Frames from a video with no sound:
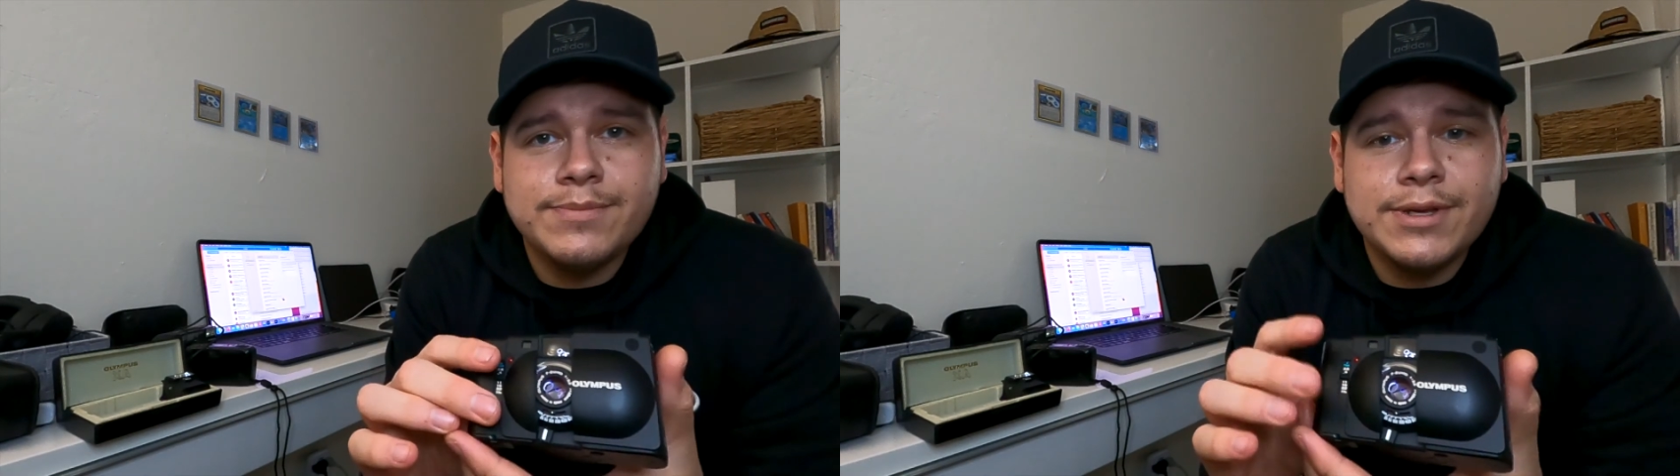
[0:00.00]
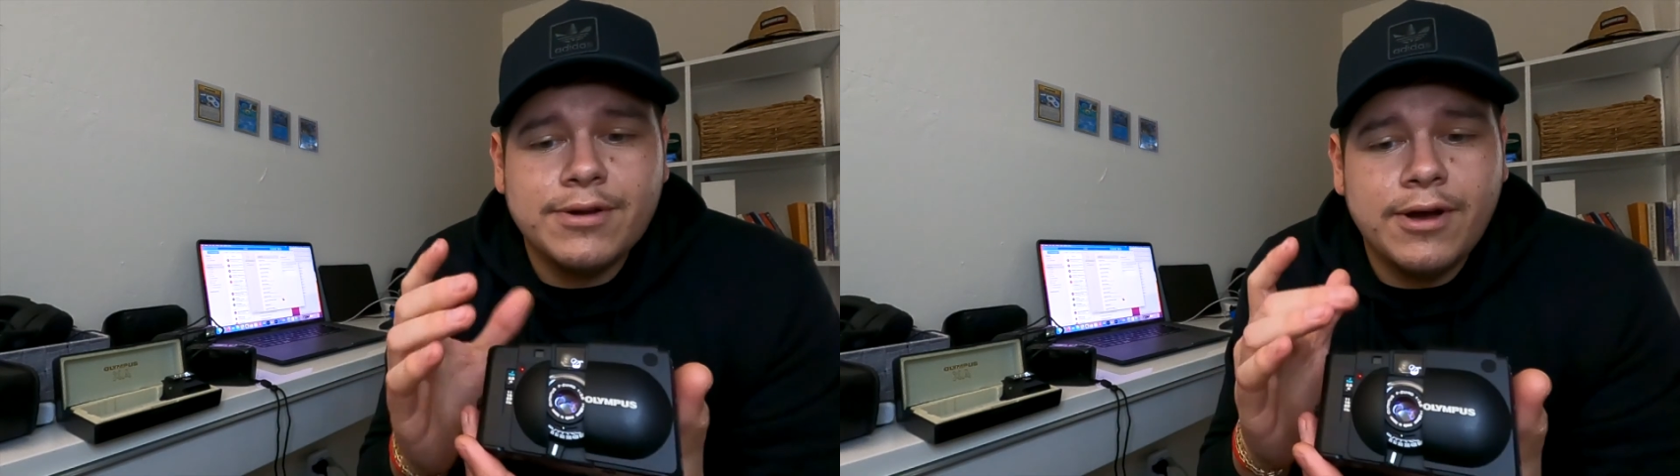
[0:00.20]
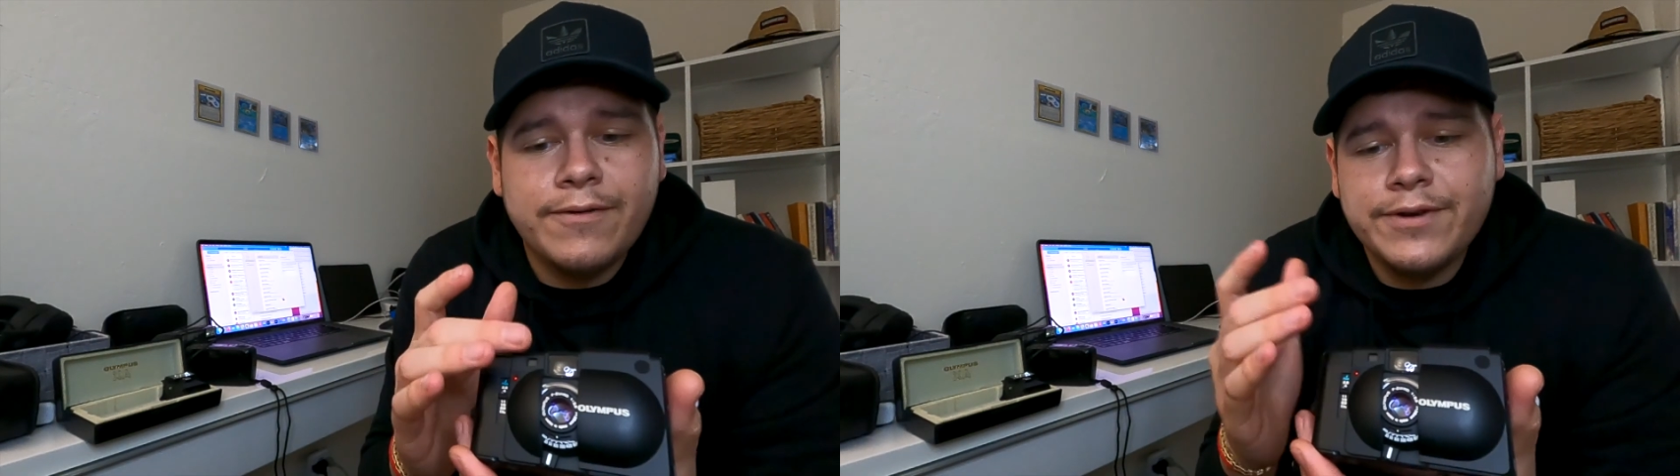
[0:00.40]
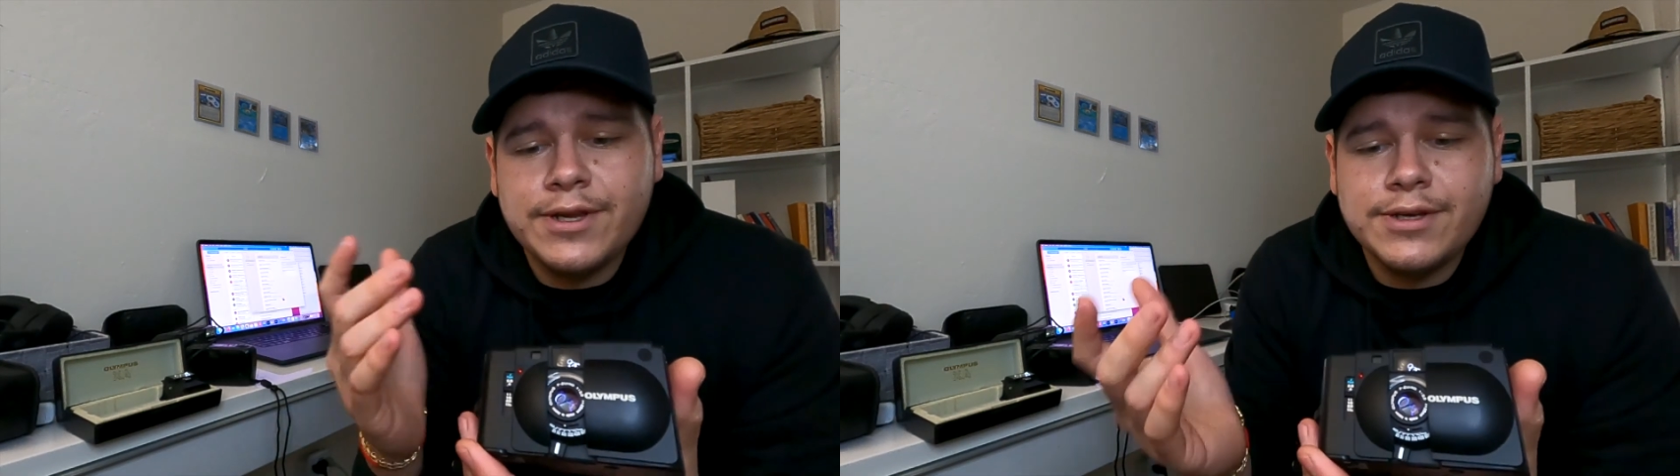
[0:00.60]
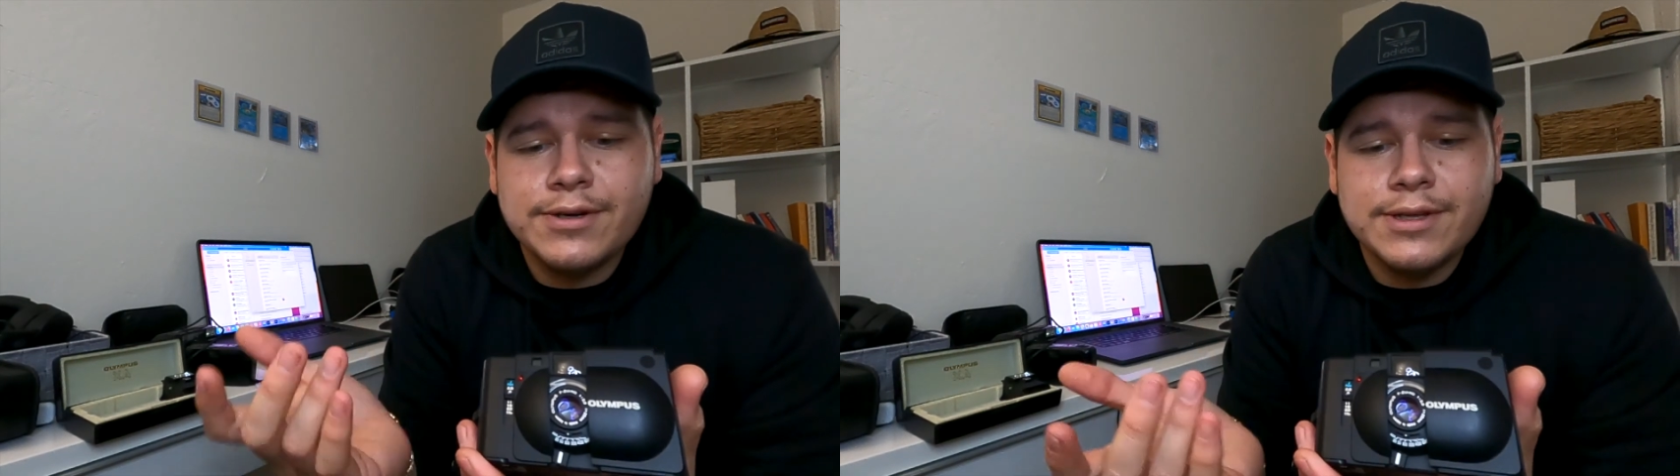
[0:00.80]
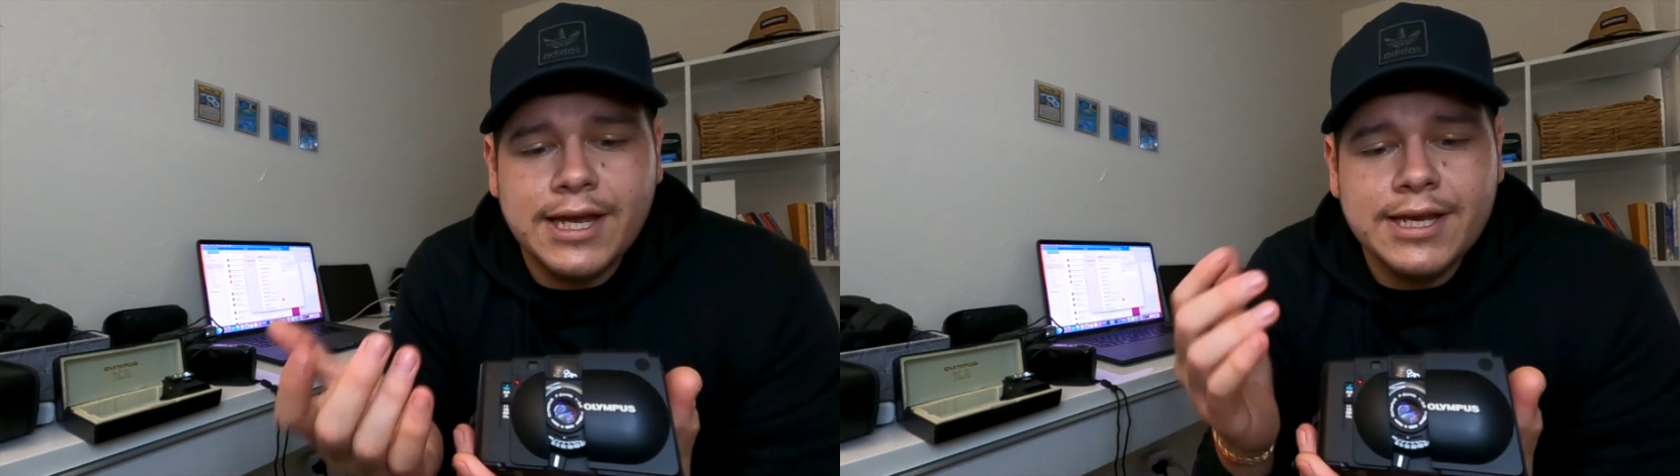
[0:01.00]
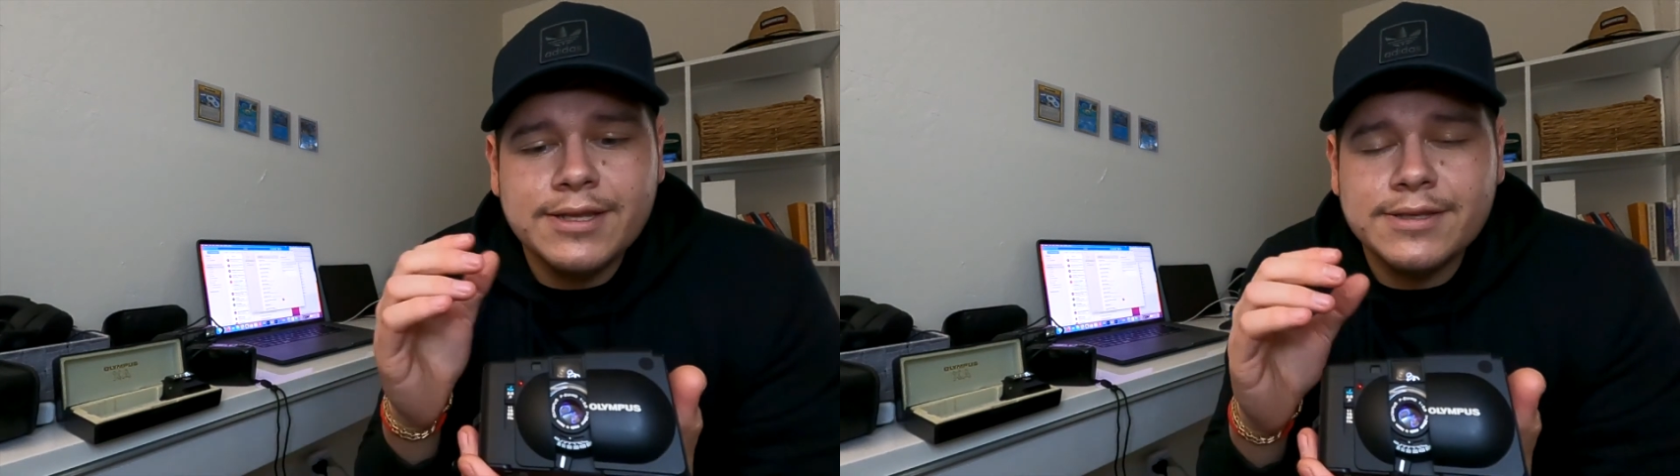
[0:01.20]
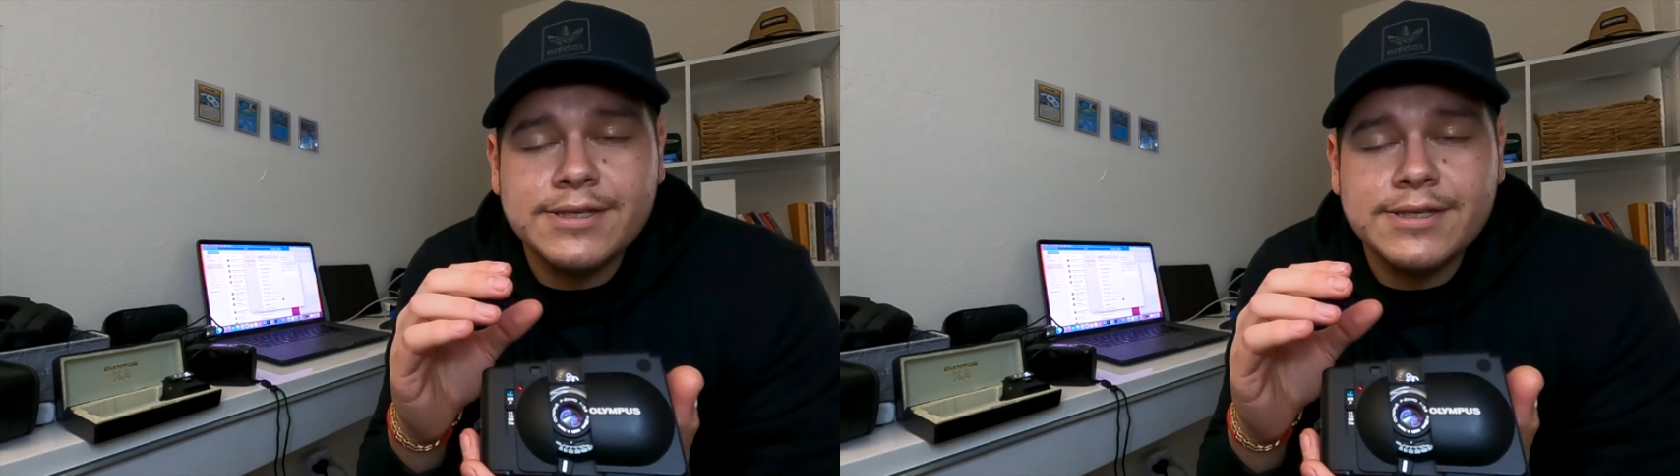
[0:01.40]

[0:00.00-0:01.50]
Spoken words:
and be confident in your lighting,